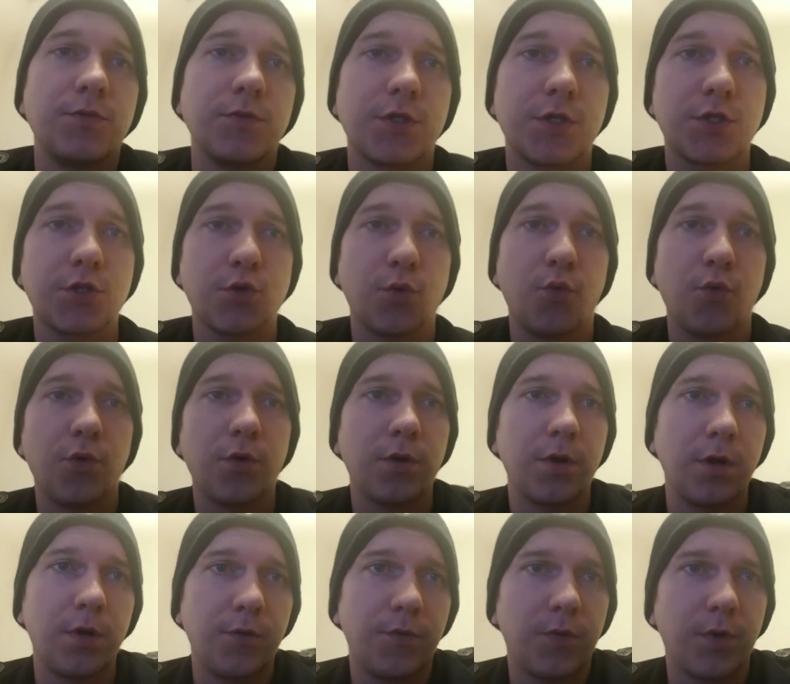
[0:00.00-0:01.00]
soar
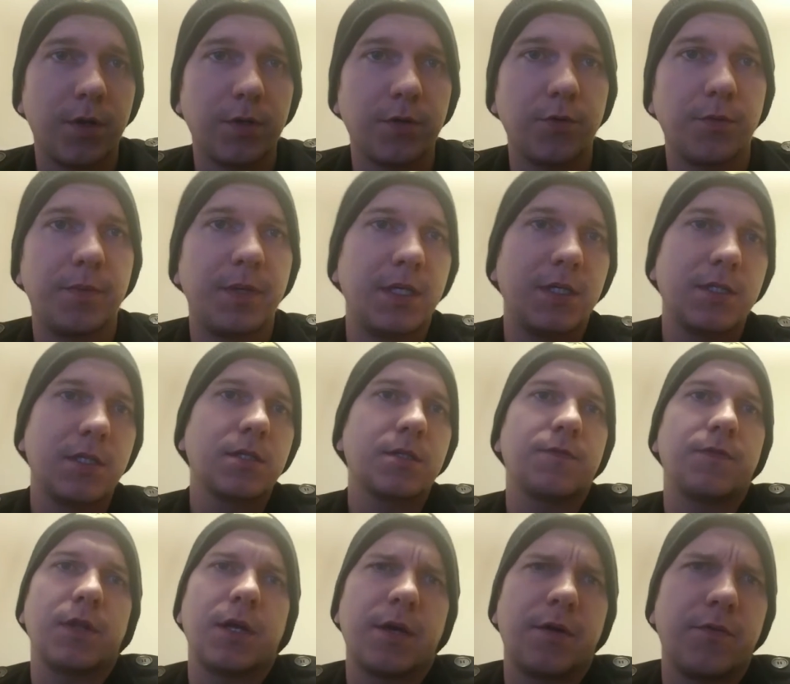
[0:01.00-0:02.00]
over other pieces,
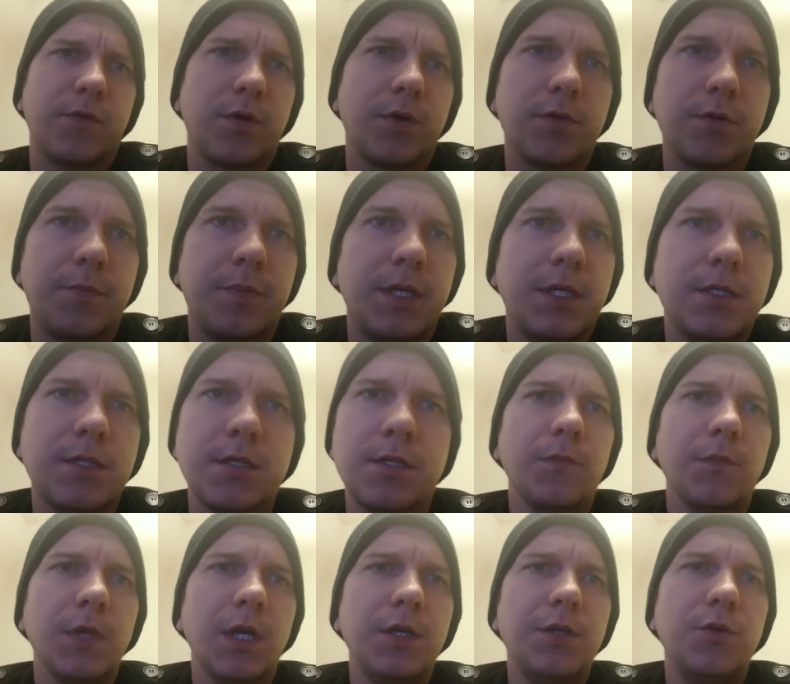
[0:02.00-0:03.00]
fly over other pieces.
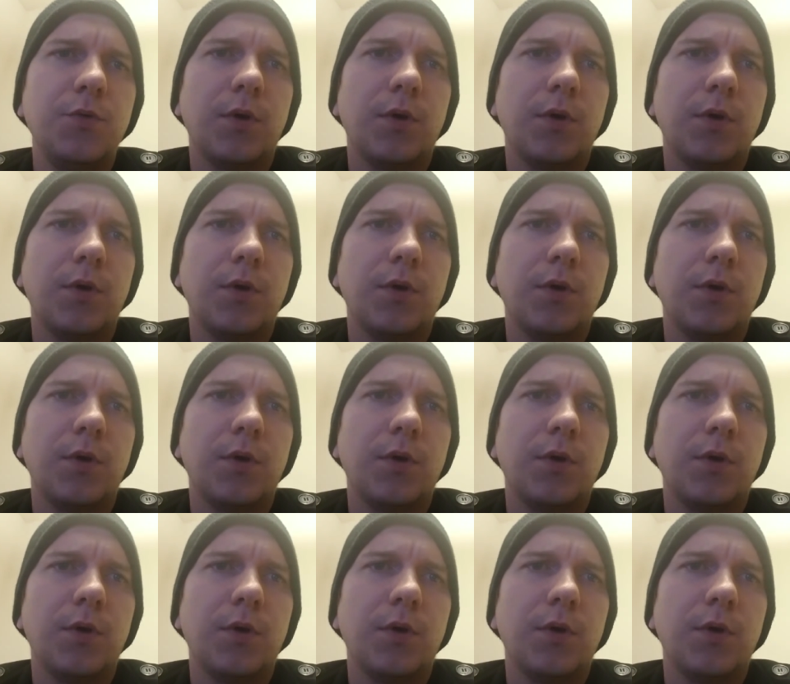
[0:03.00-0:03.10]
You